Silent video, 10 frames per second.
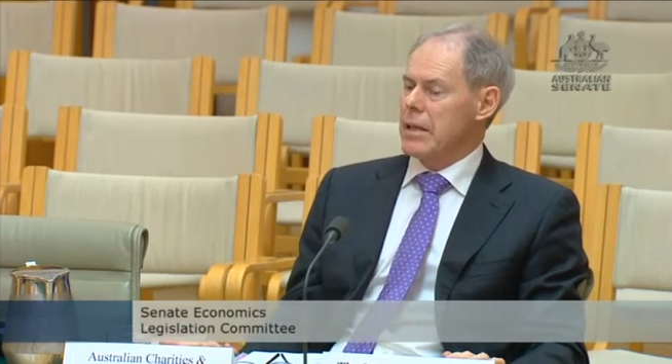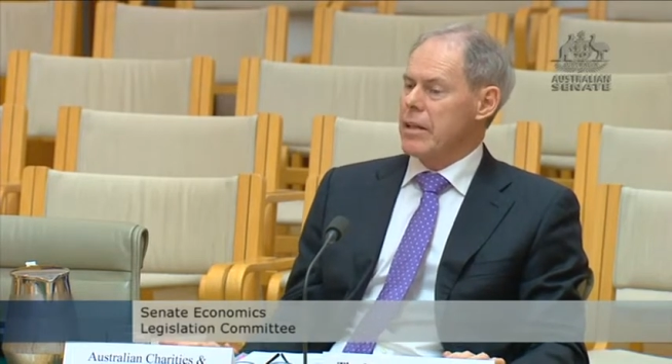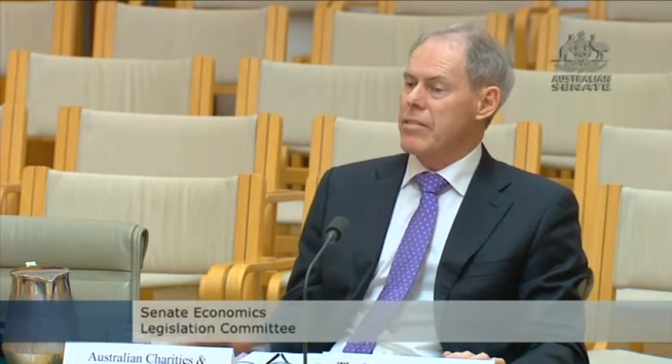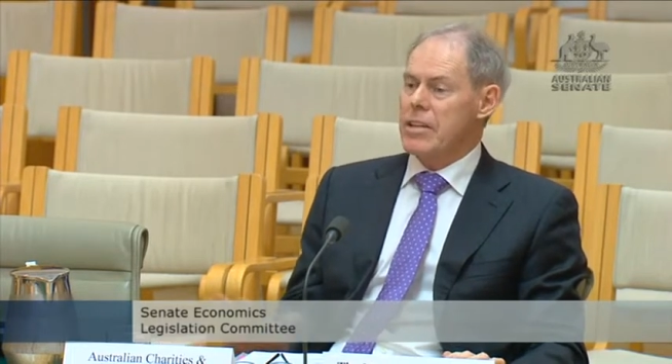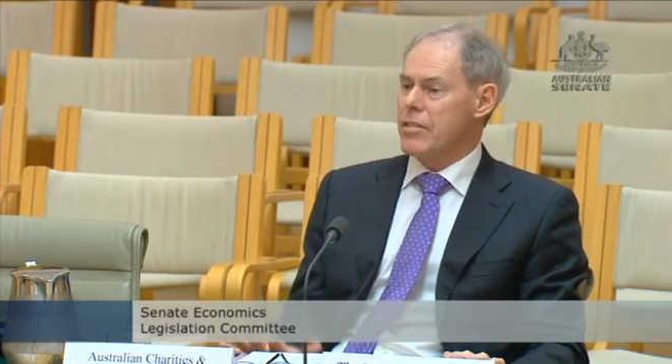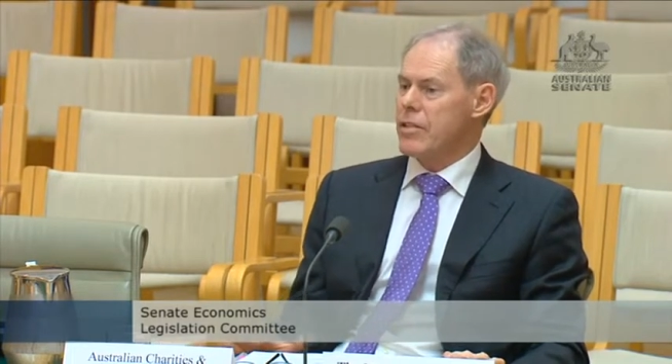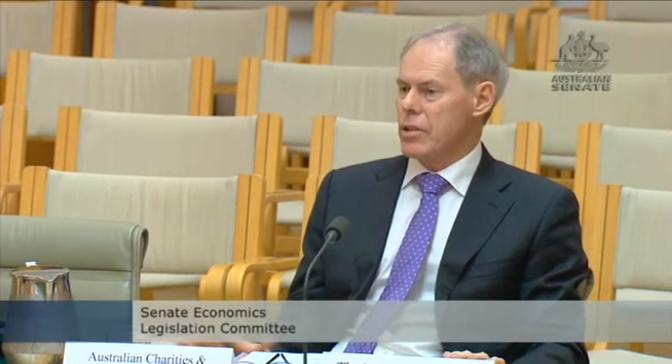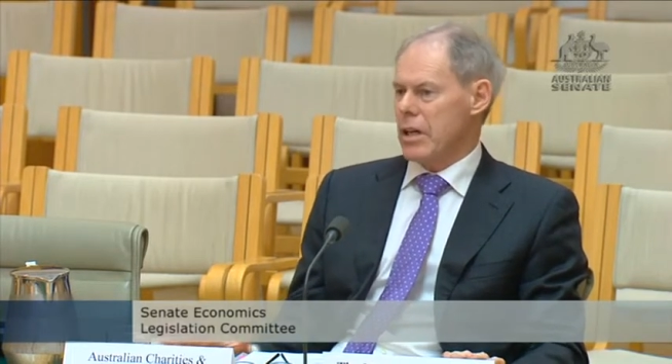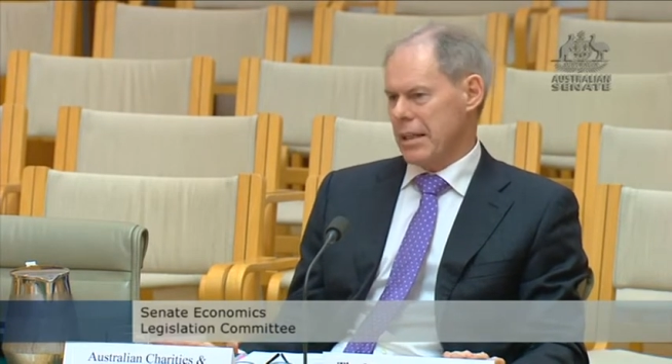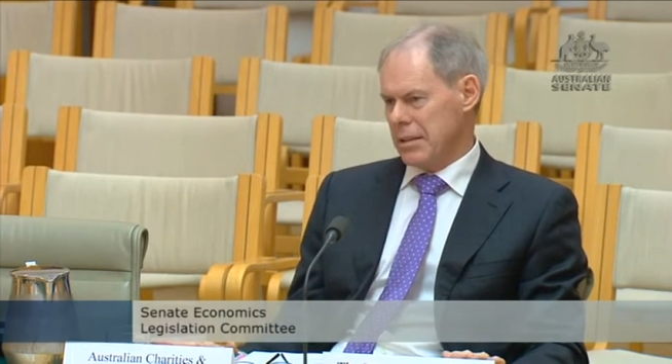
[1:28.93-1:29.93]
there are very few
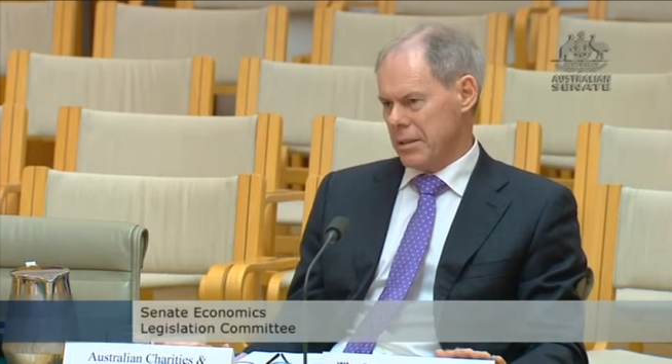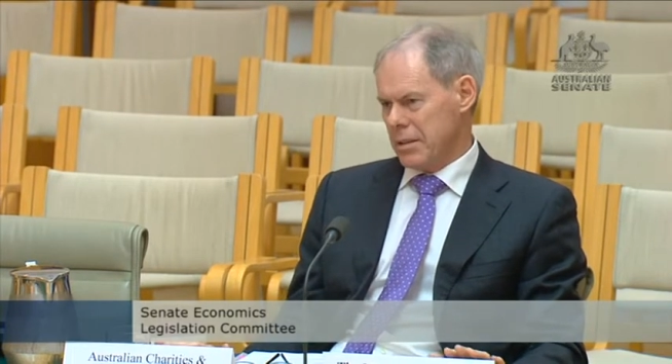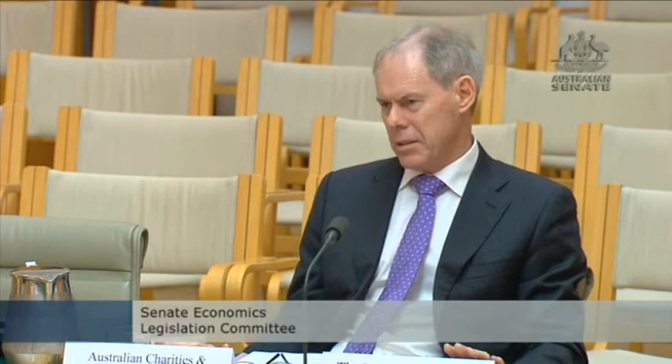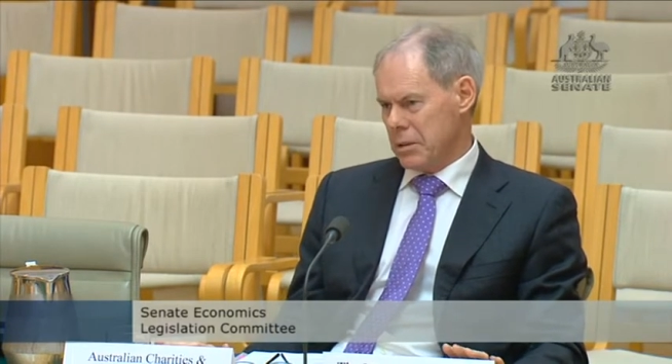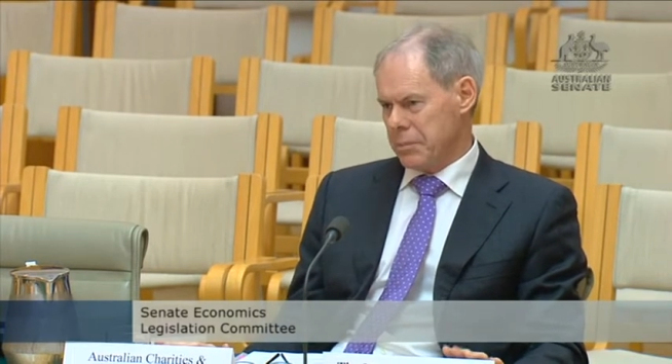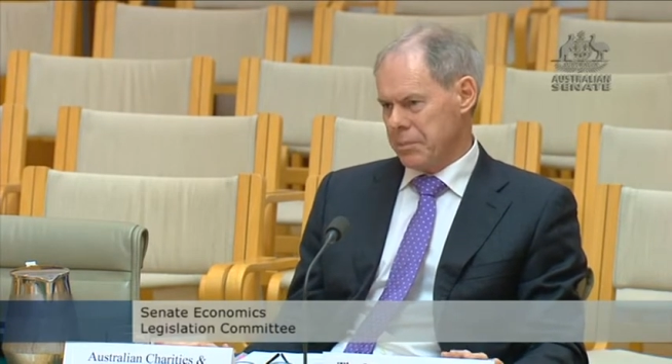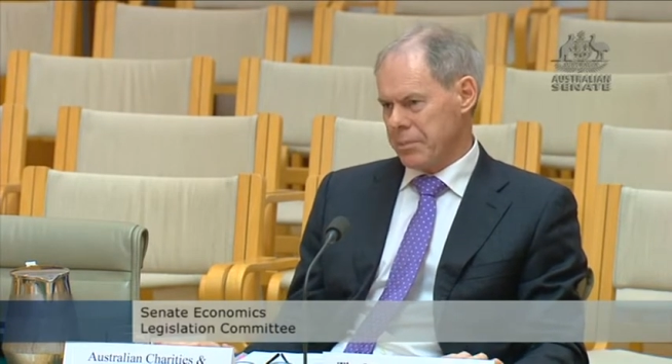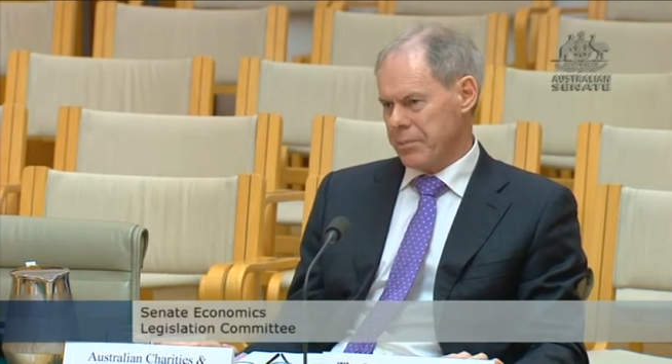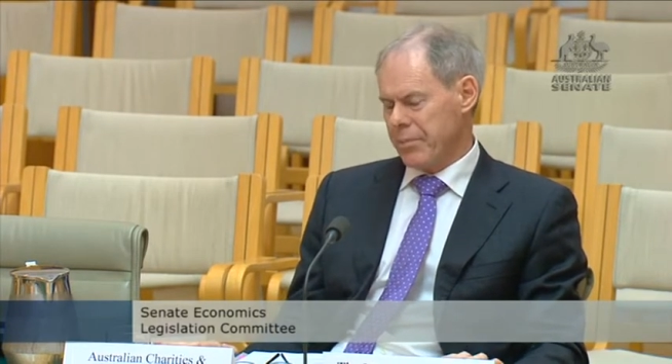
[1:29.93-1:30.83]
cases. Mm-hmm.